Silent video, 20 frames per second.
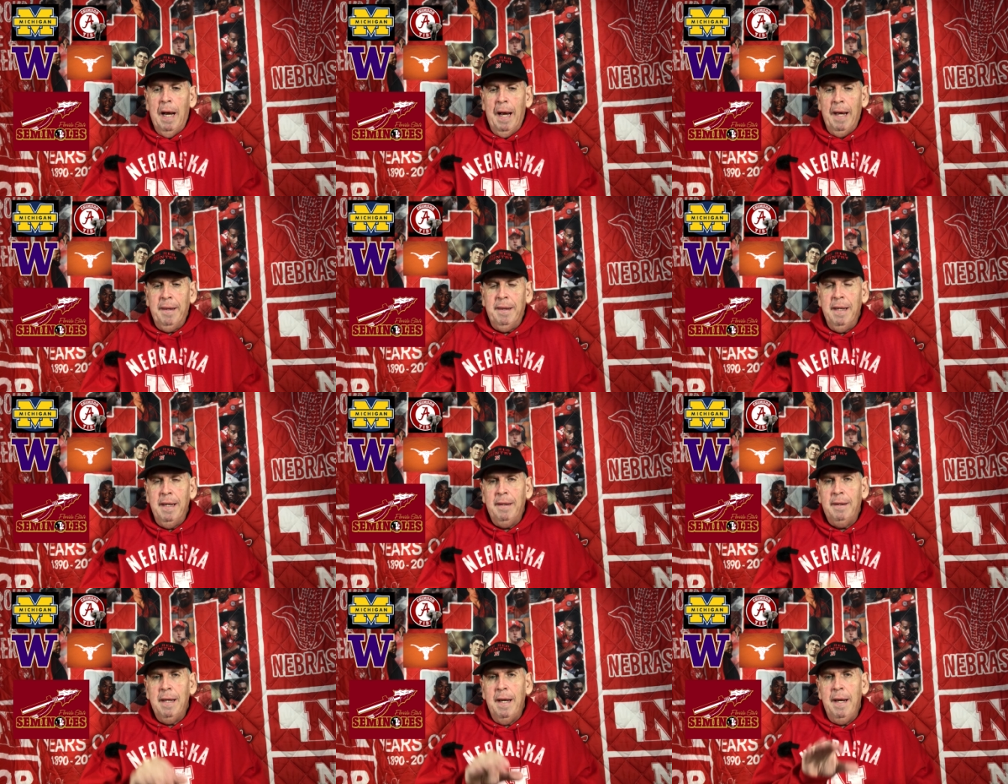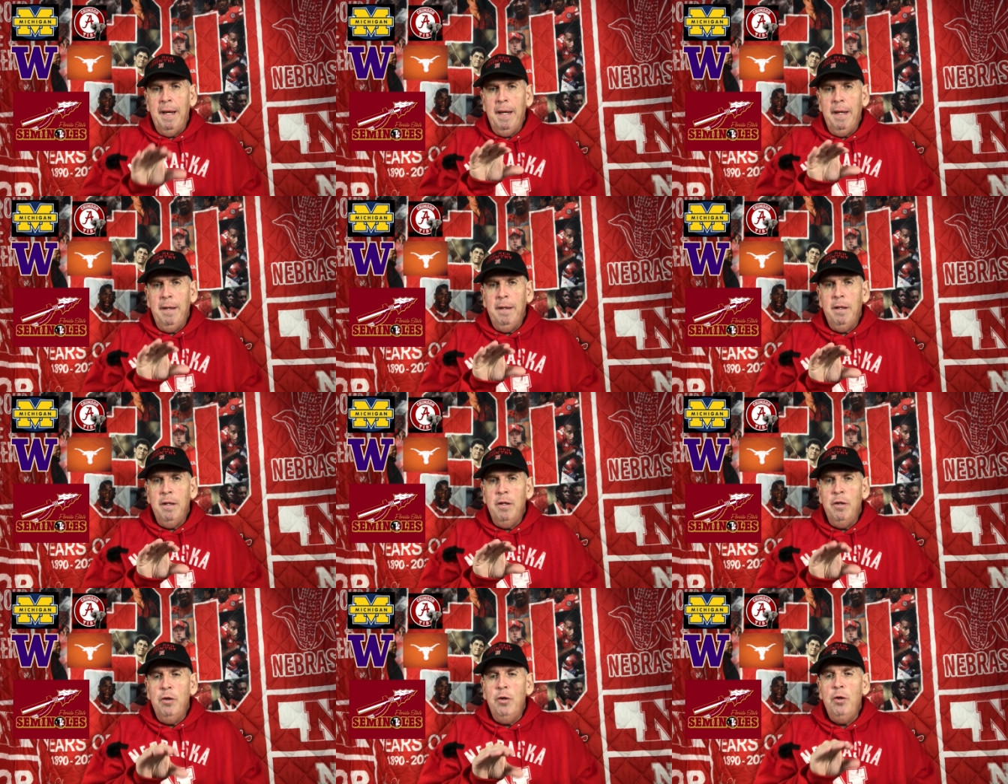I think they
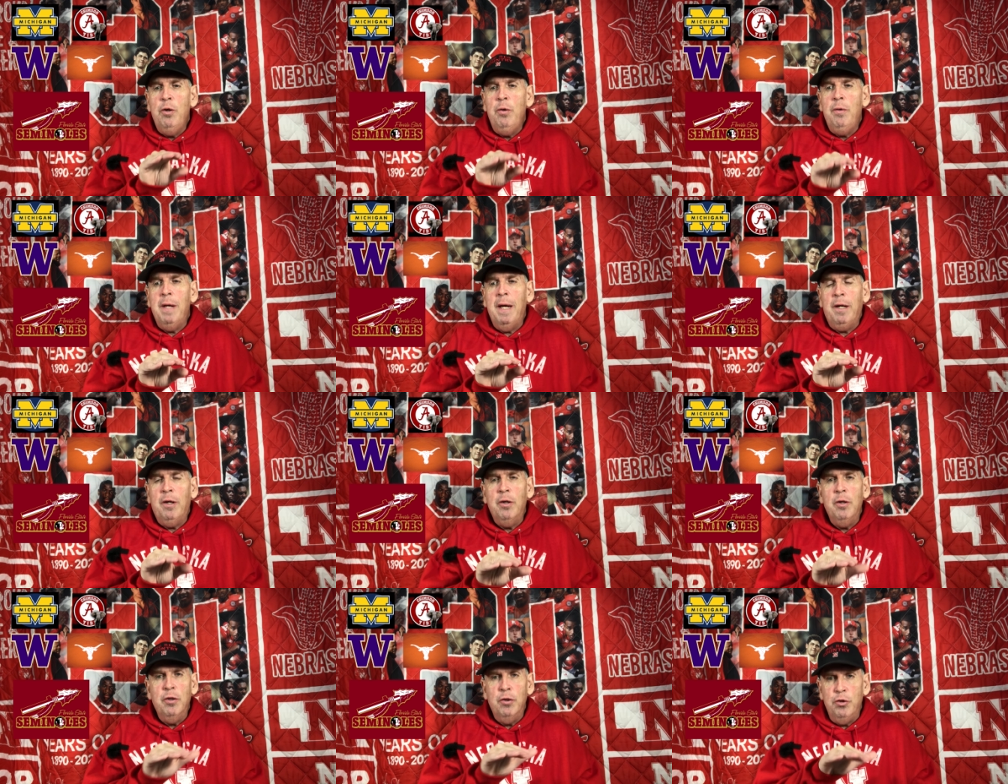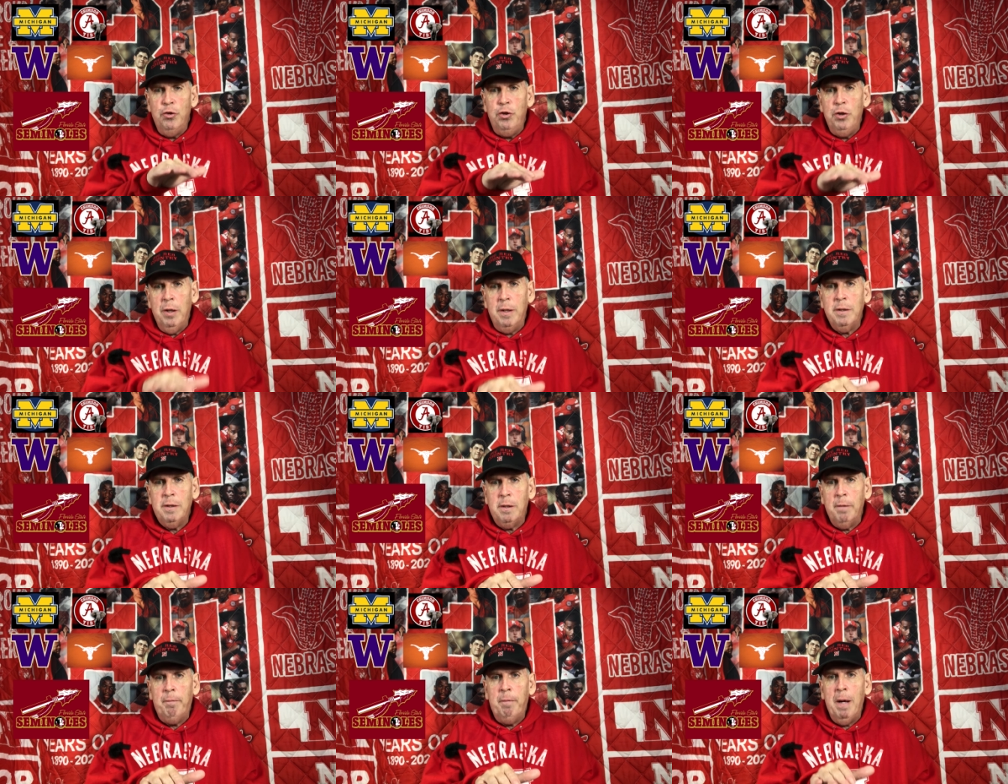knew they couldn't
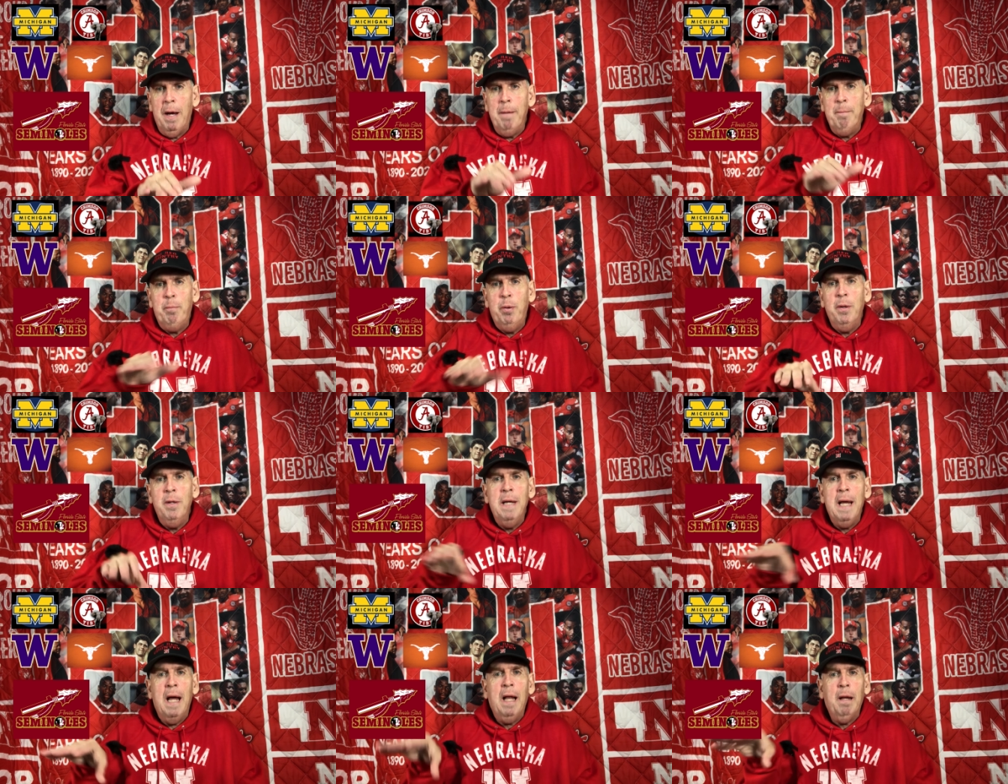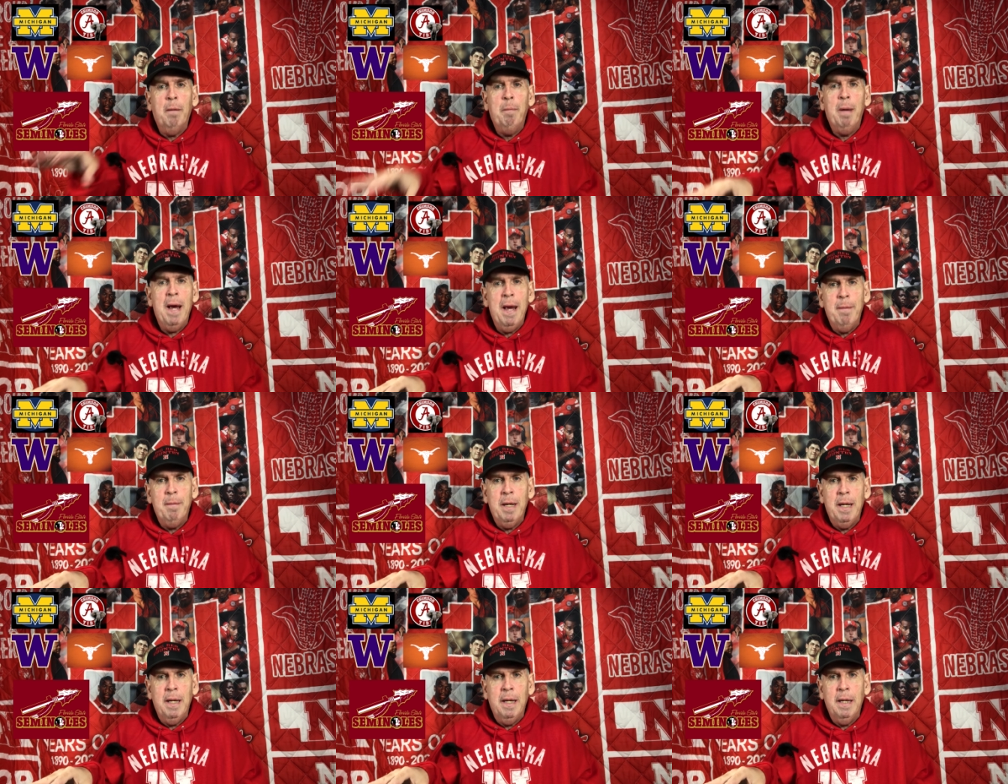justify putting
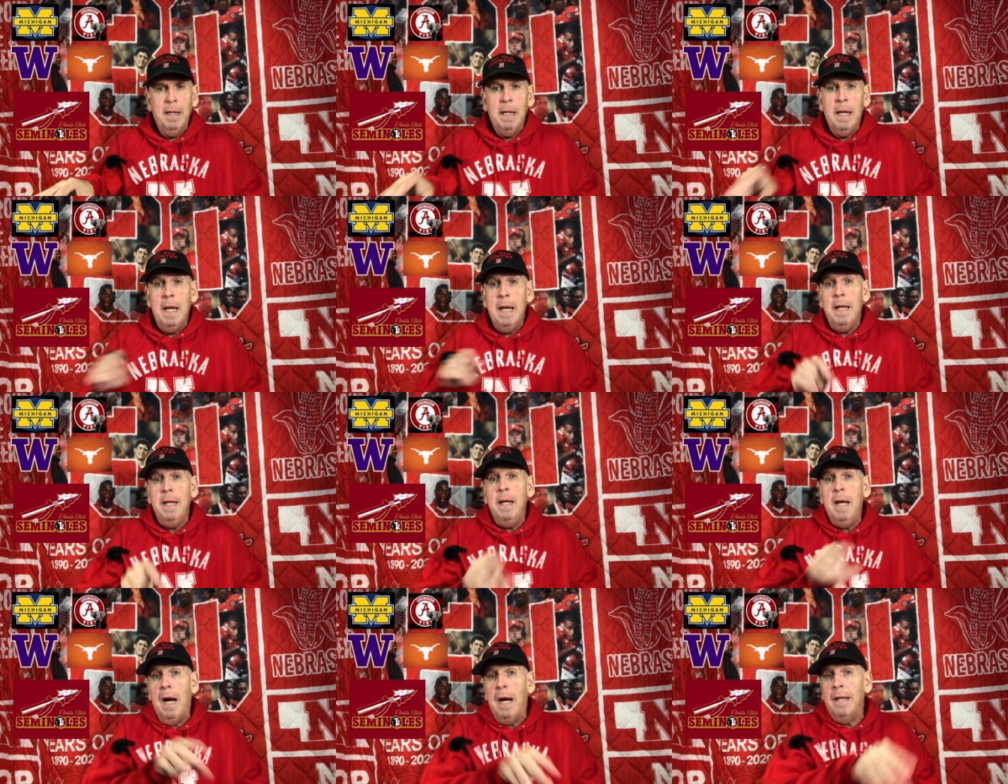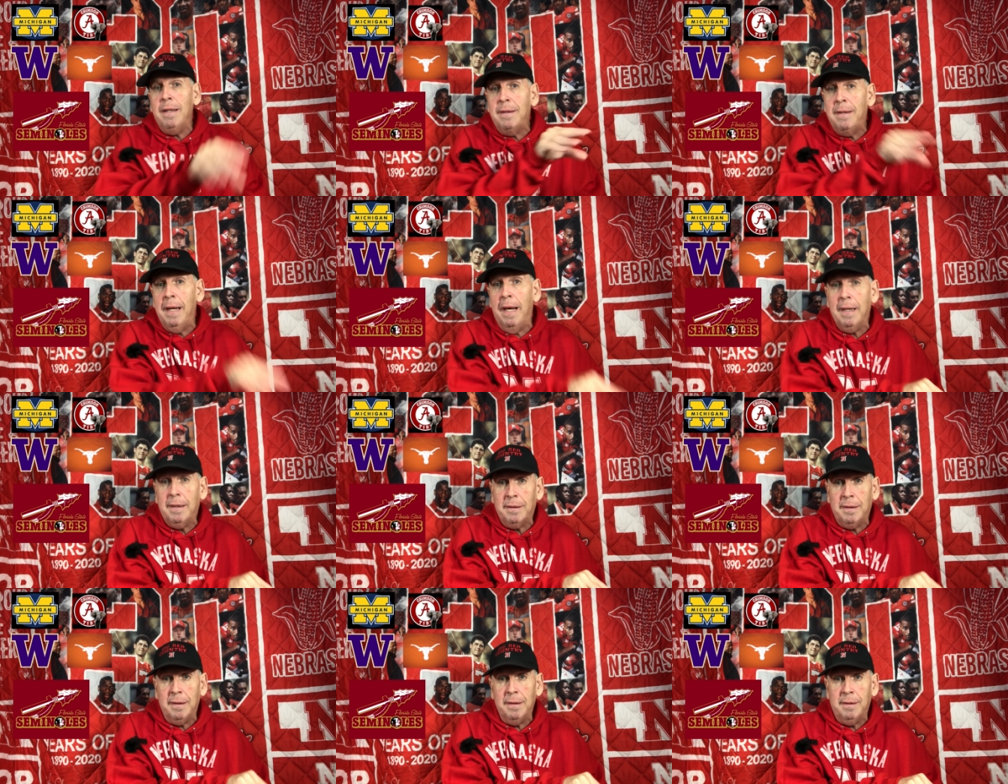Alabama in and not
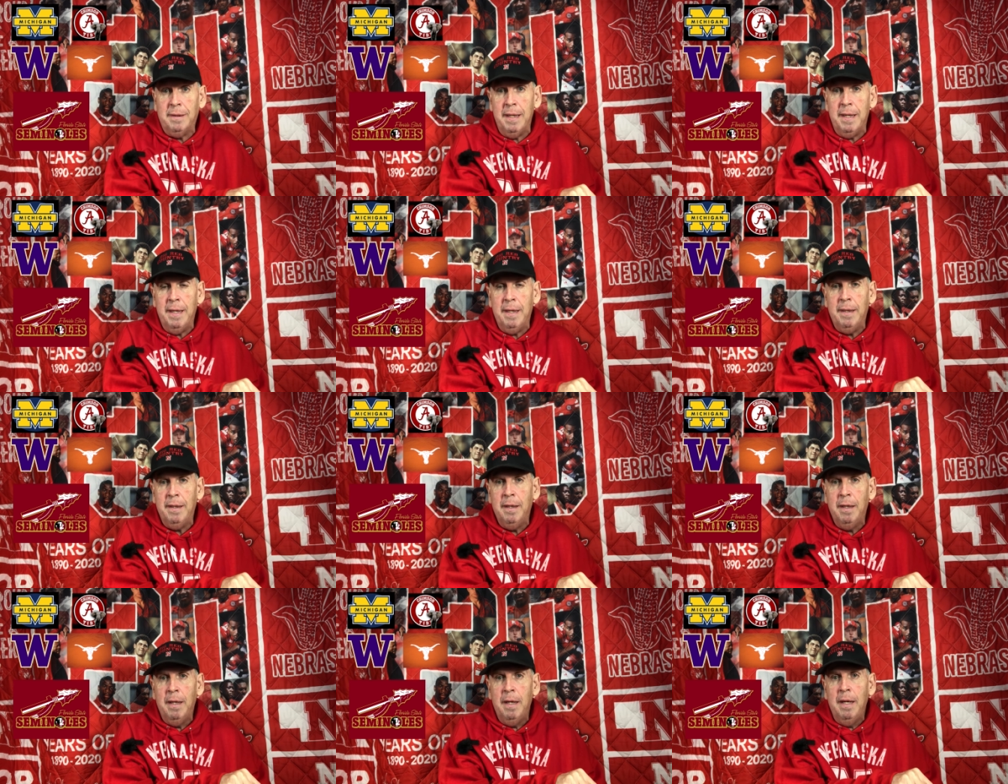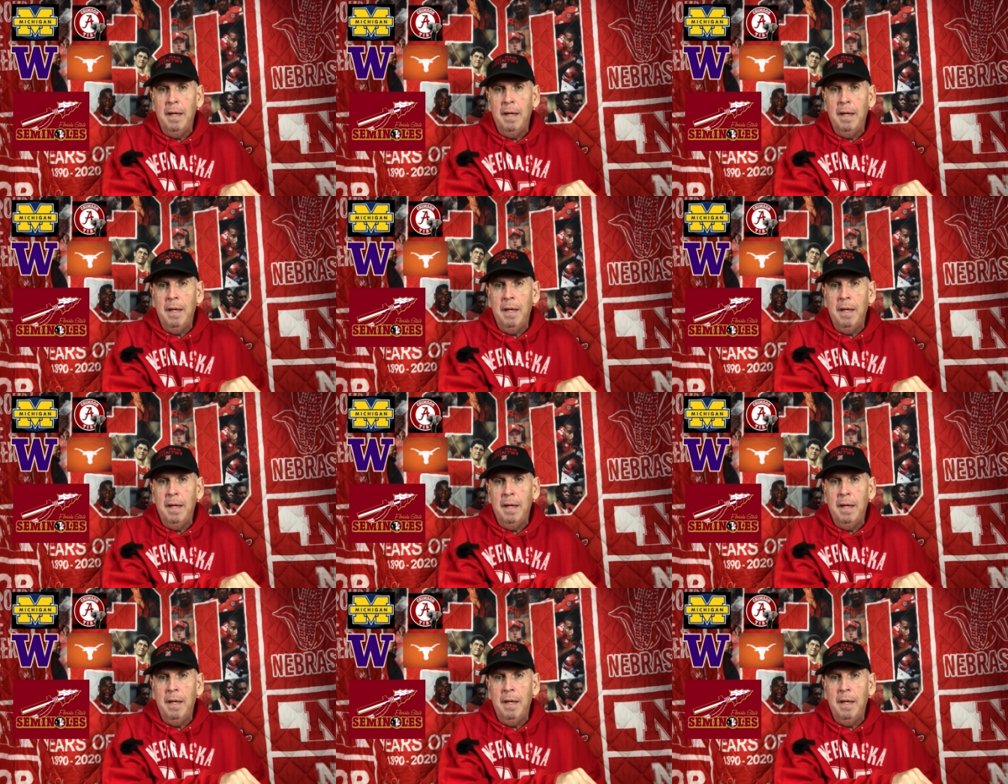Texas in.